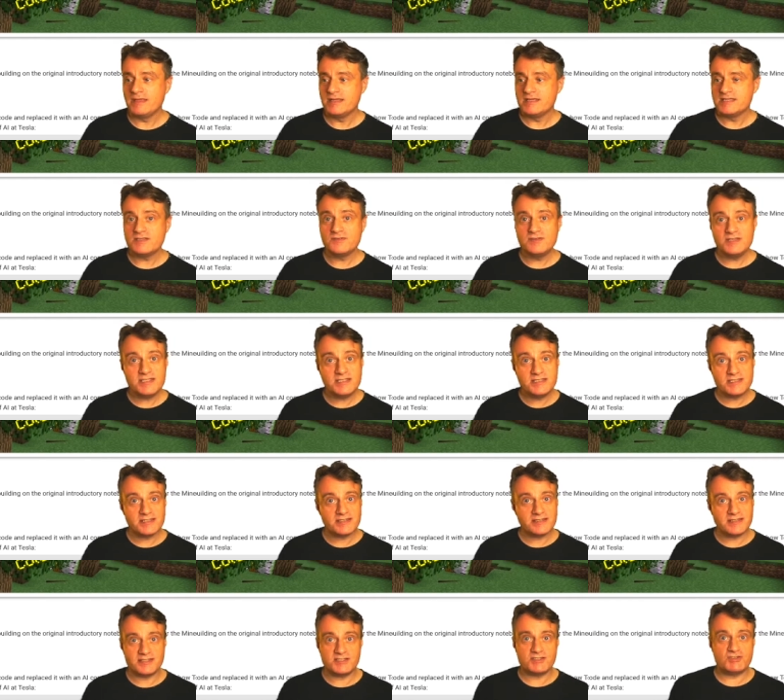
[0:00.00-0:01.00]
So this is
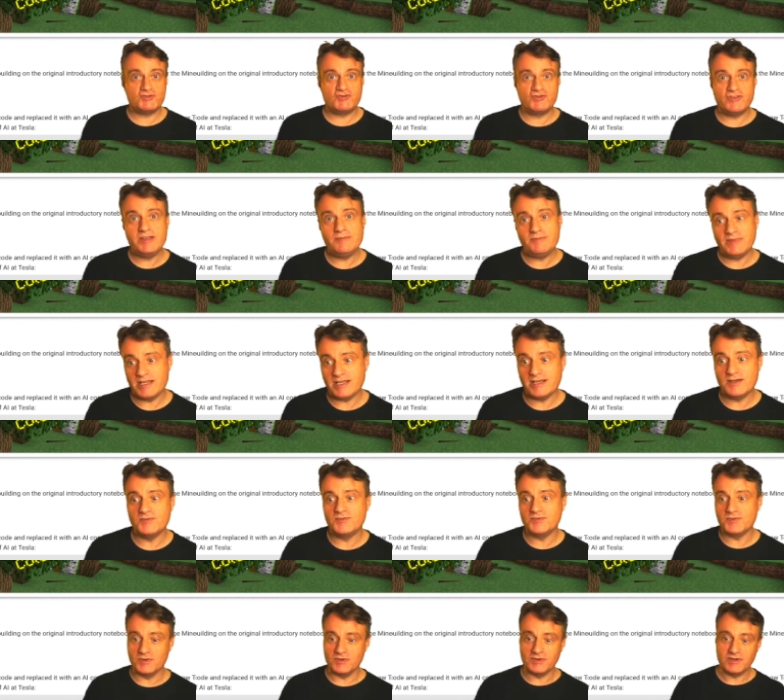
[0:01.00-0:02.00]
extremely
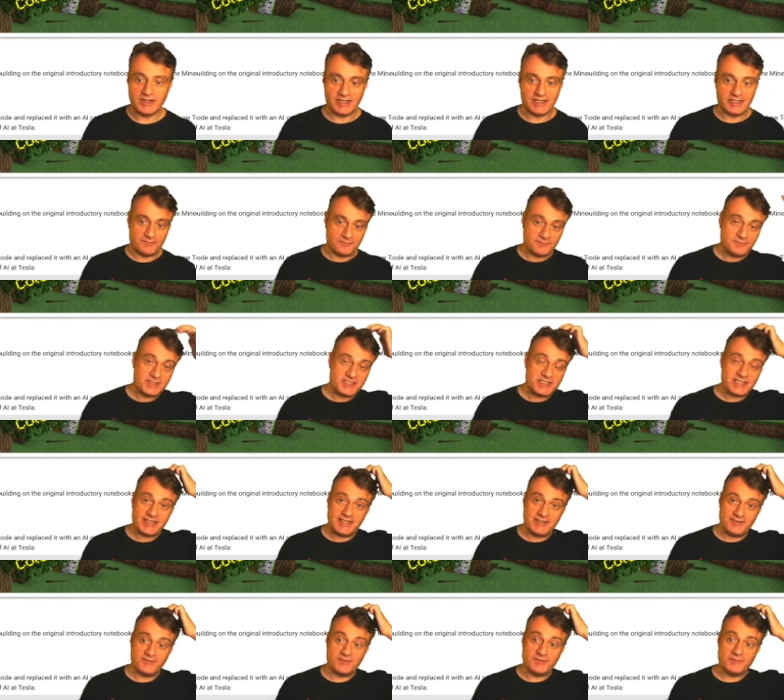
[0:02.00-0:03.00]
helpful um,
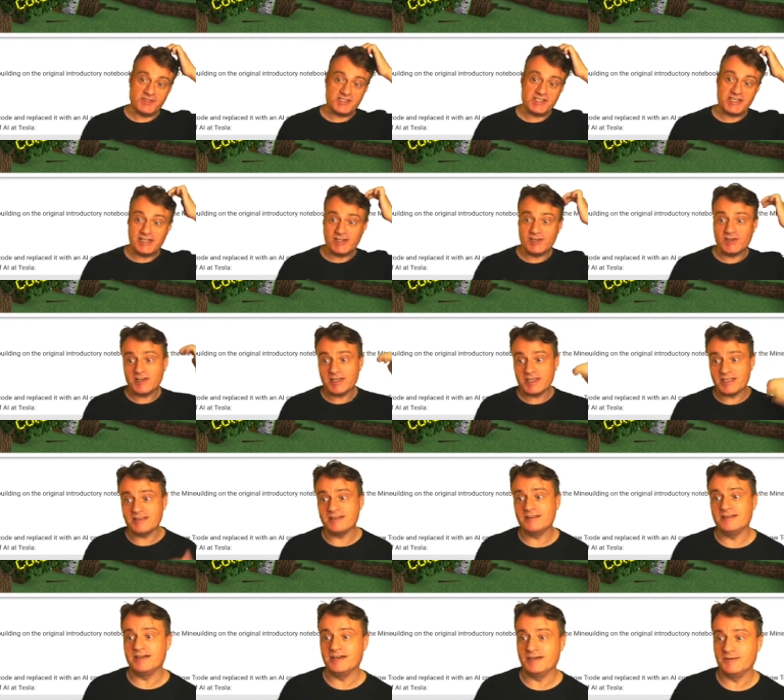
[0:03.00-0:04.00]
for machine learning
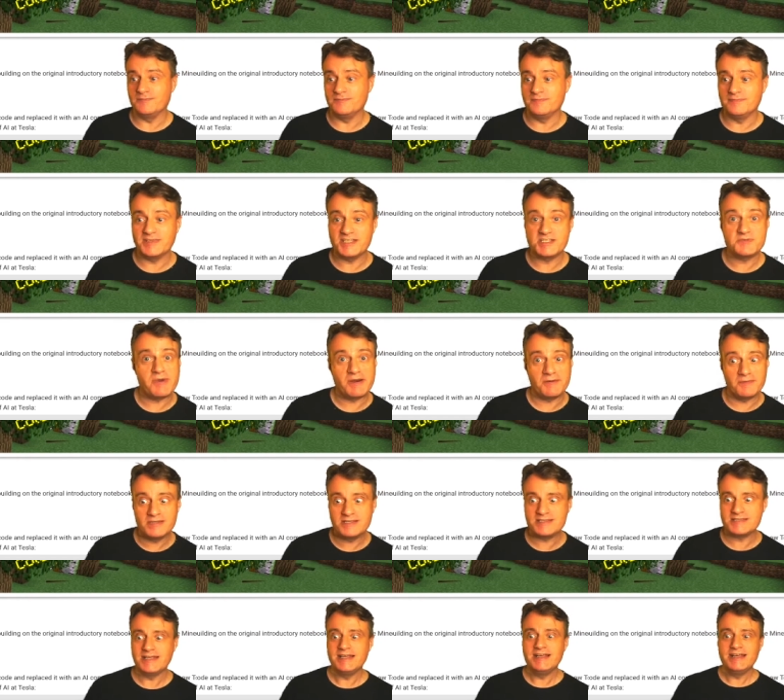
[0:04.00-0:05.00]
um,
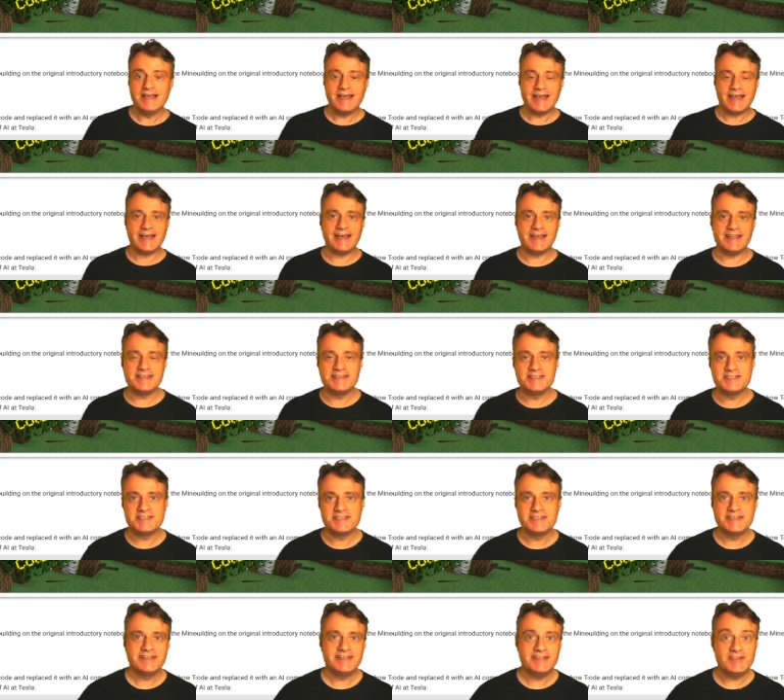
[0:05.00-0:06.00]
experiments, and
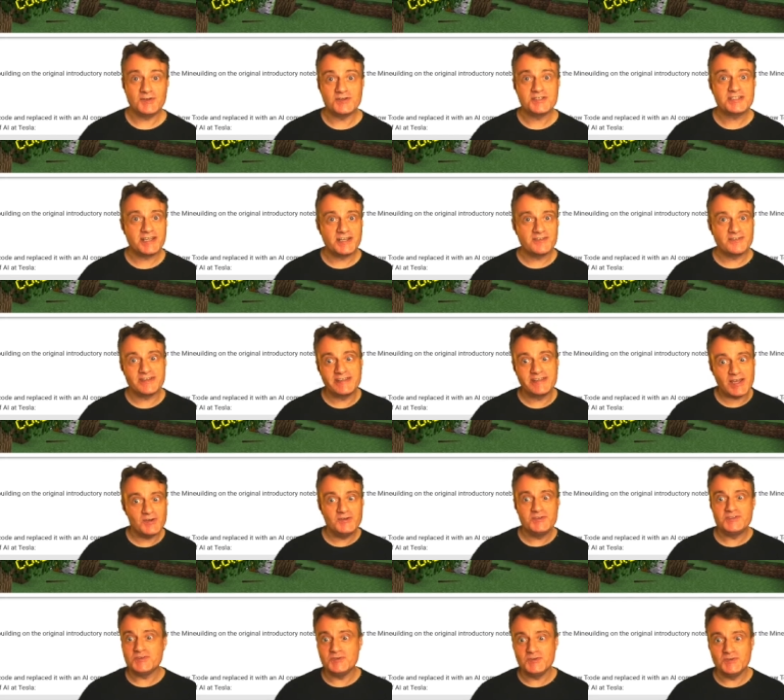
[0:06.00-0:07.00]
you know it's kind of a
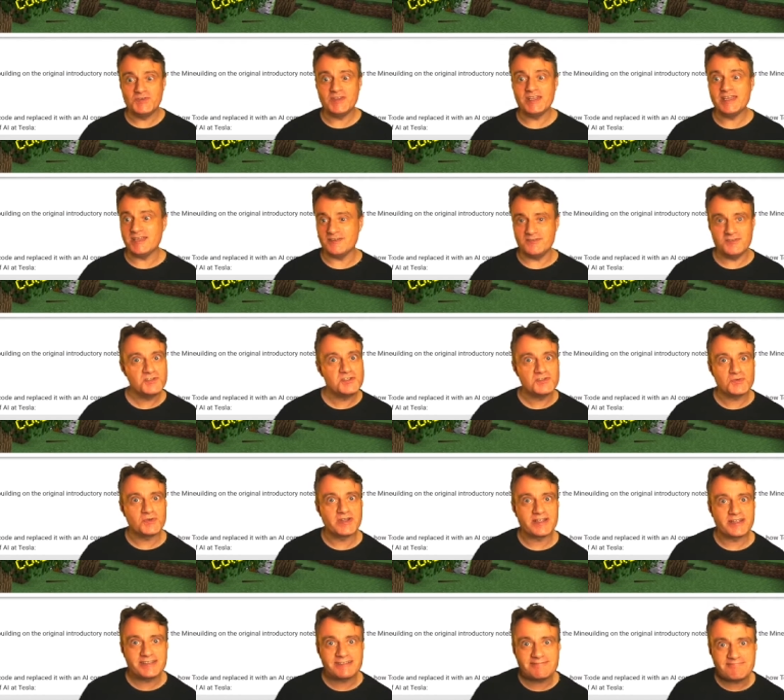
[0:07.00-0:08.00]
go-to thing if you just want
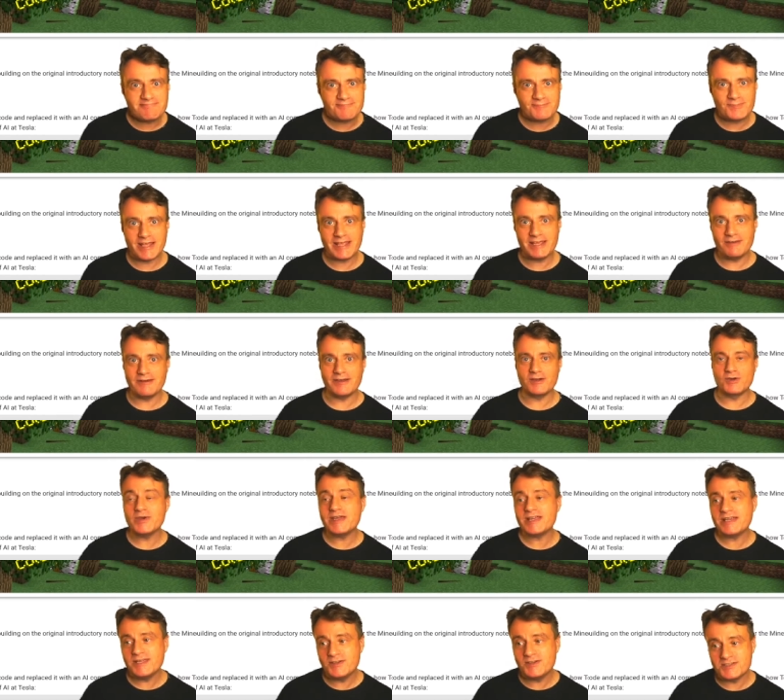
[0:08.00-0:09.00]
to play around
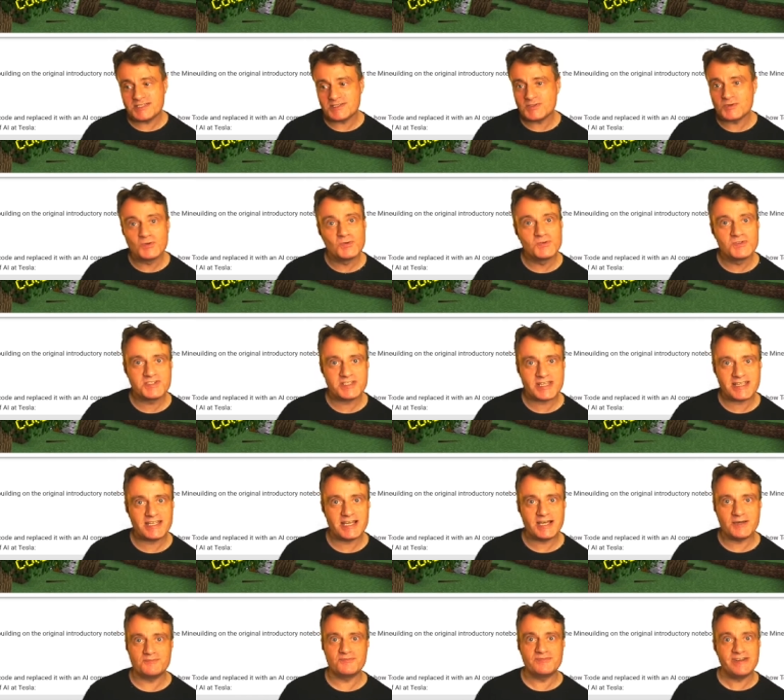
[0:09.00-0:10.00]
quickly because it's all set
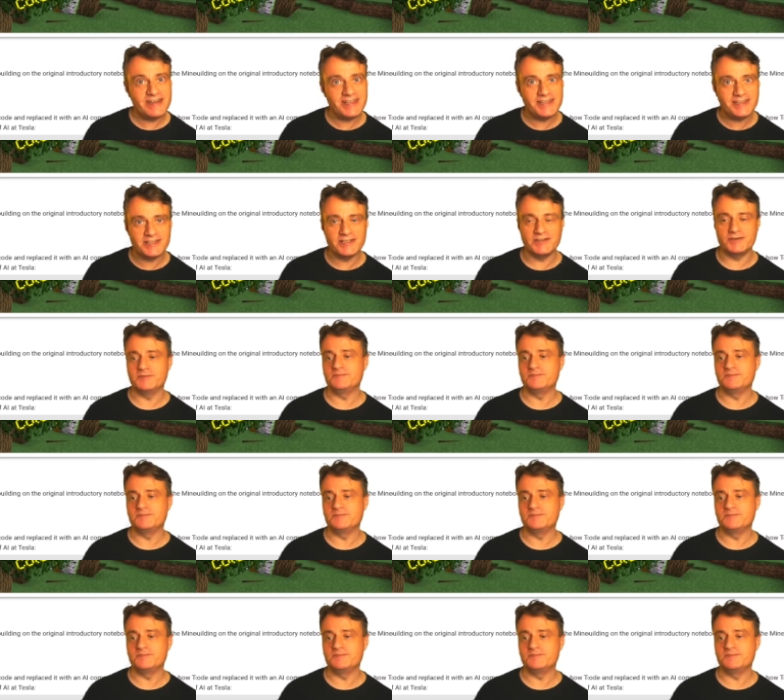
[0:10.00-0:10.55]
up, ready to go.